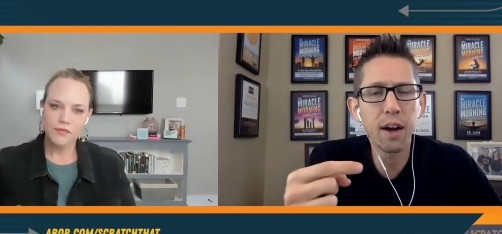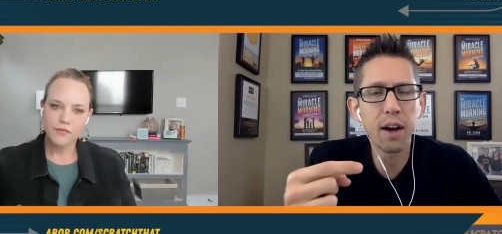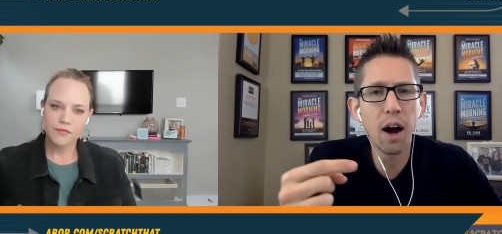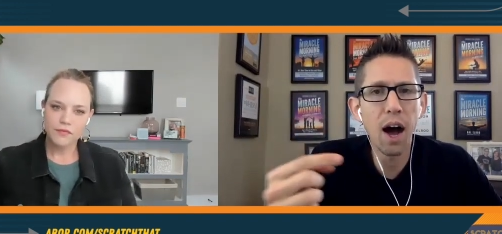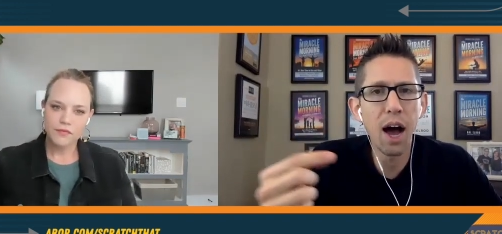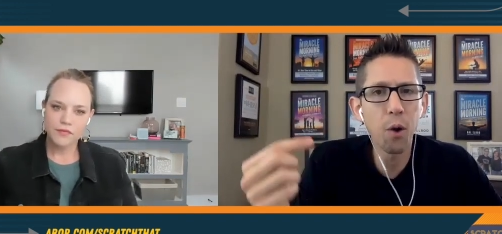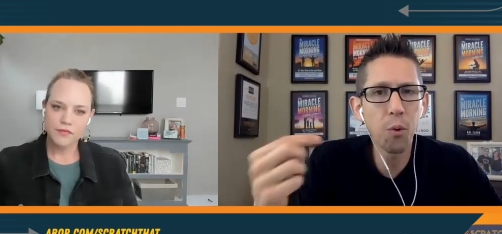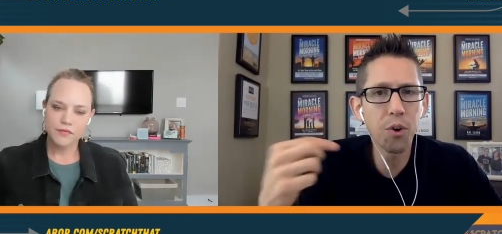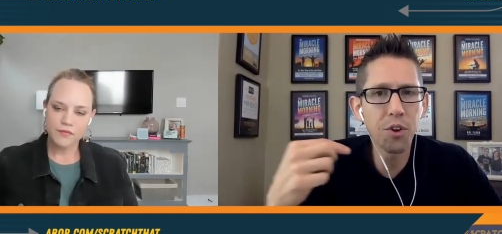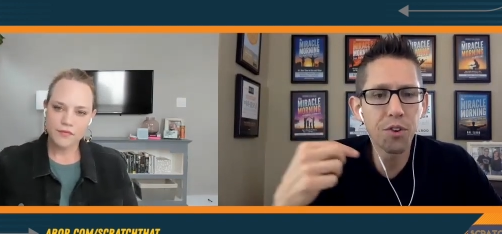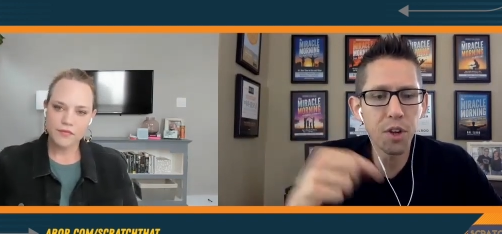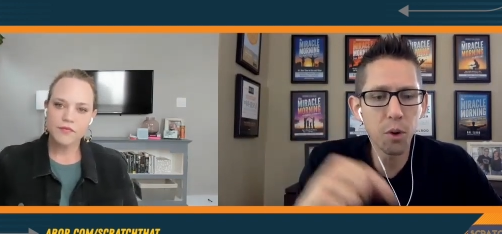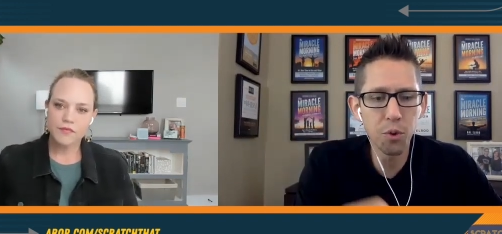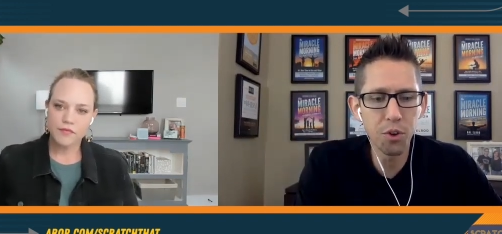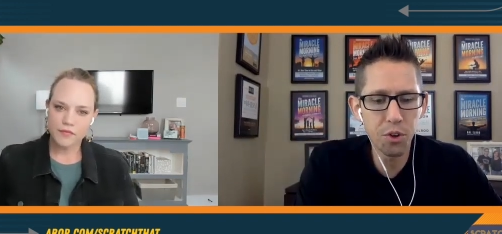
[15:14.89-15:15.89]
Speaker 1: I was, it
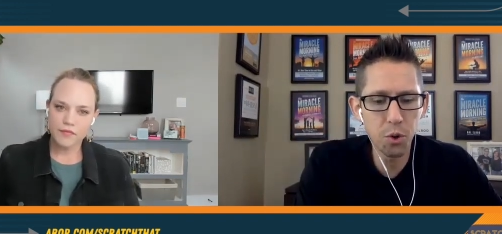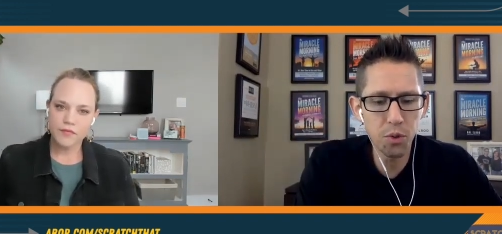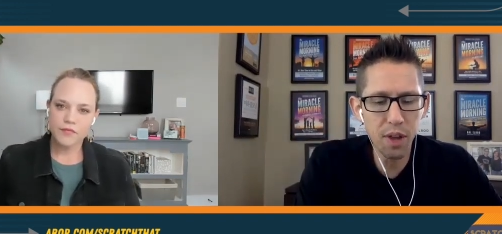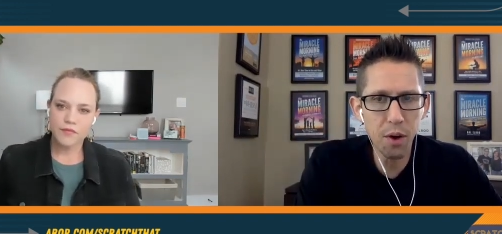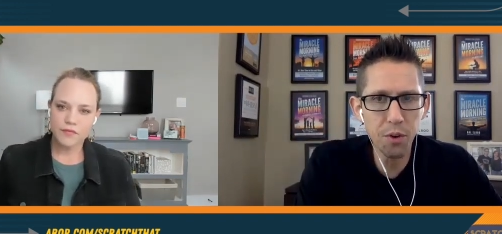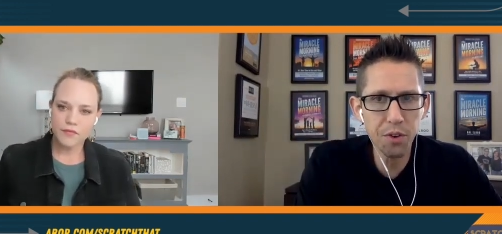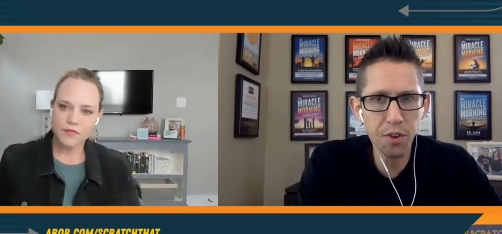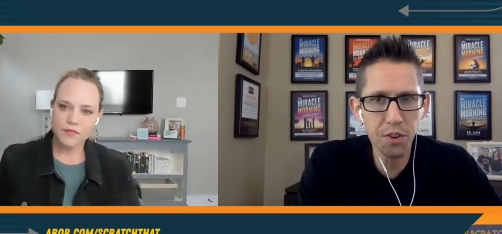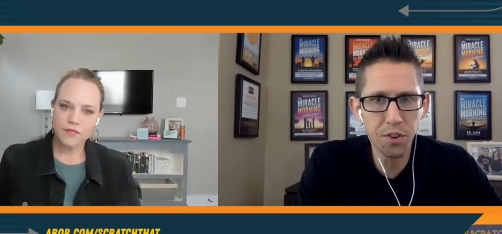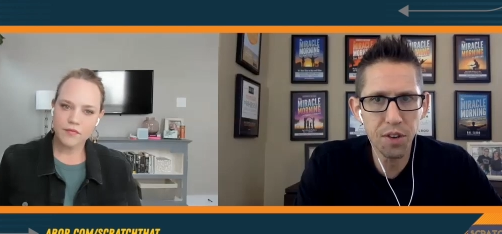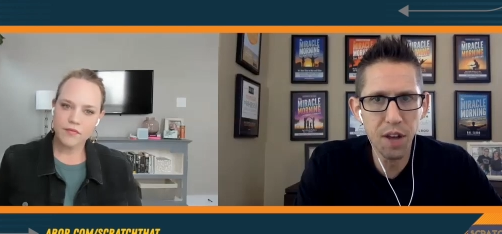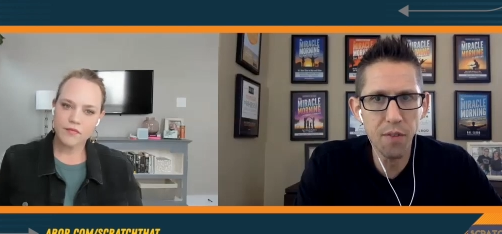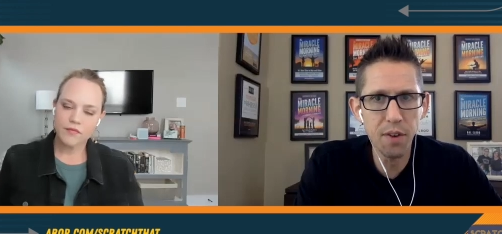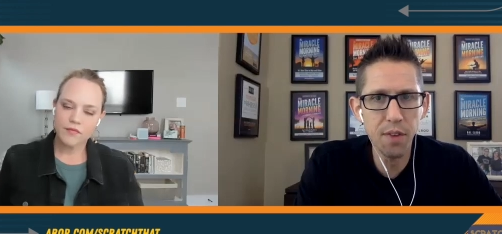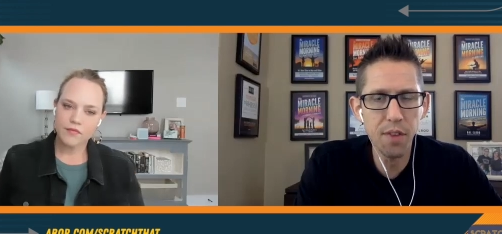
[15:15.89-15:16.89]
was
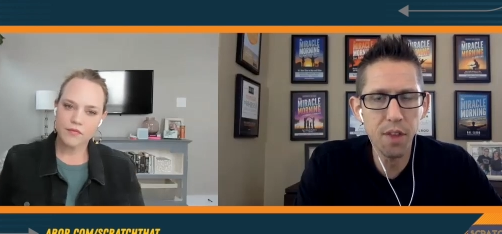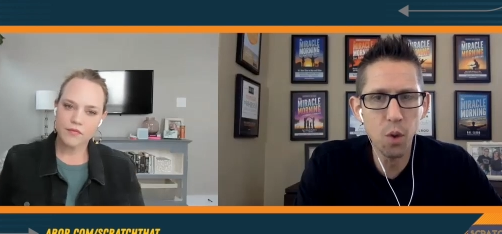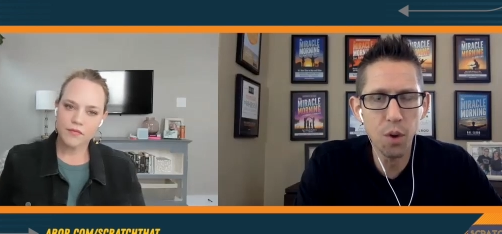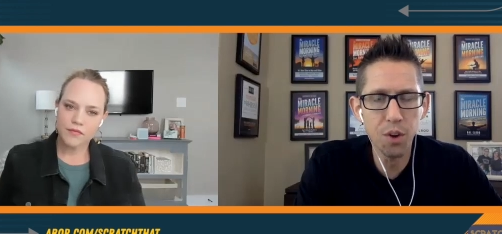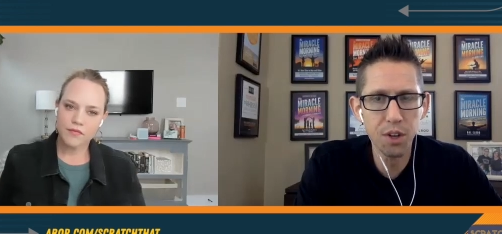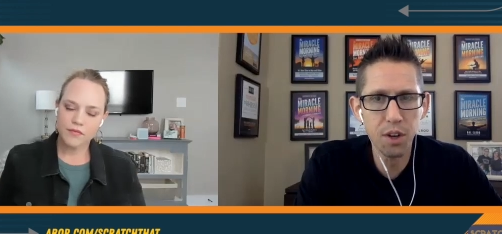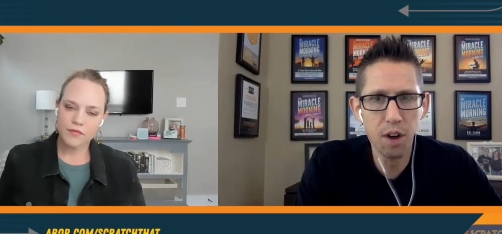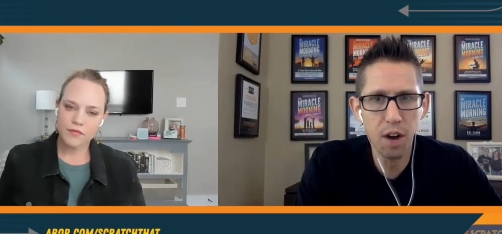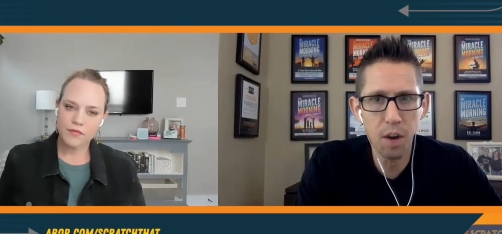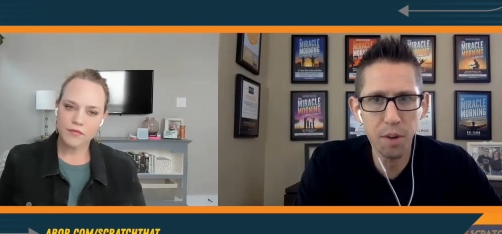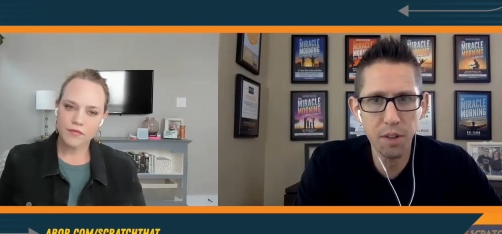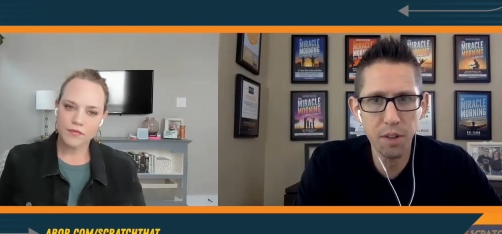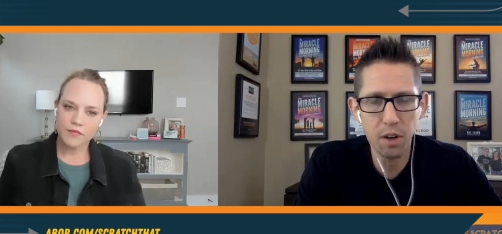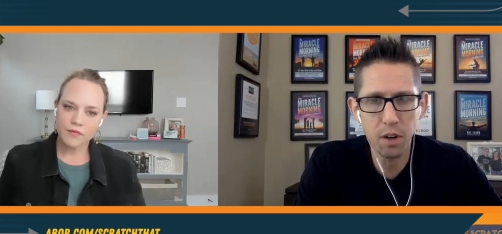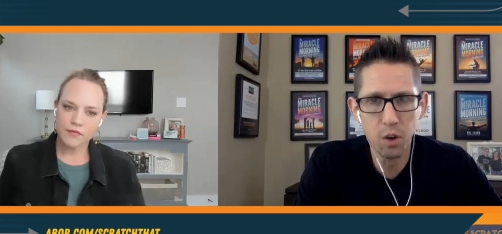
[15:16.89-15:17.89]
2007 and the US economy
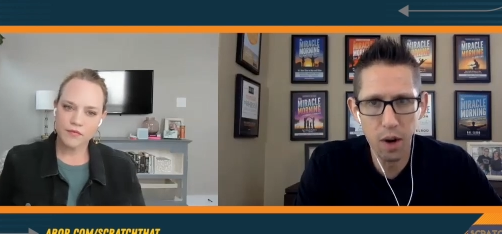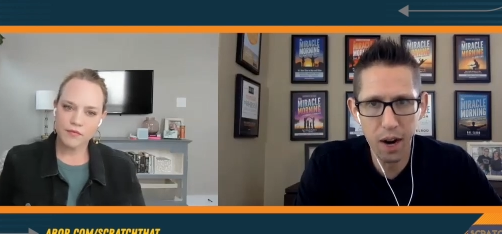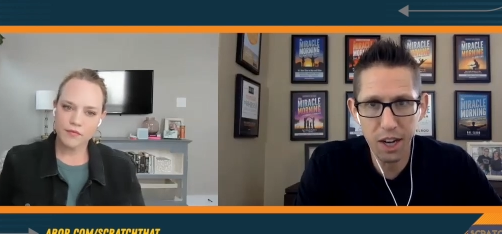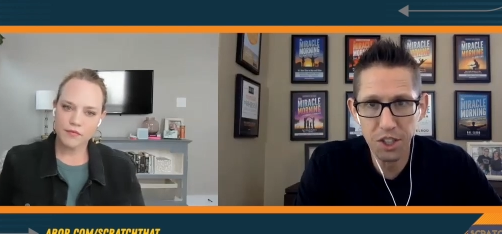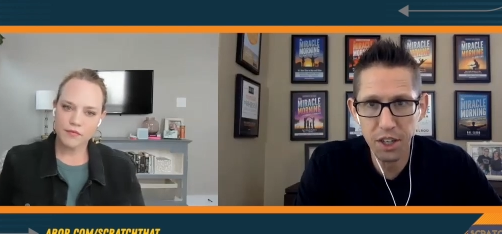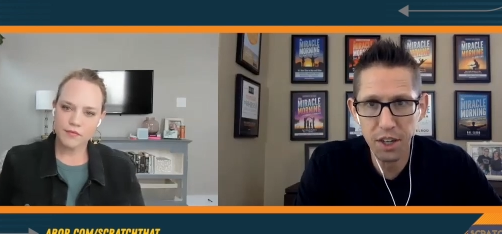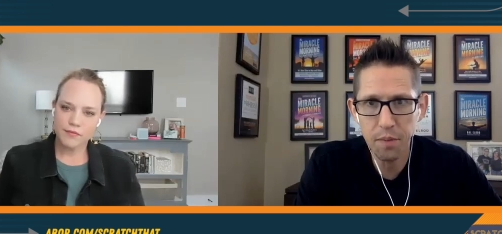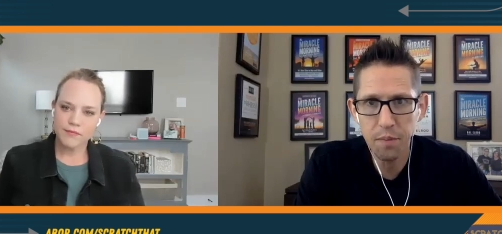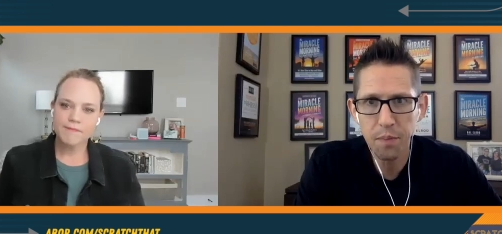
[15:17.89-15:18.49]
started crashing.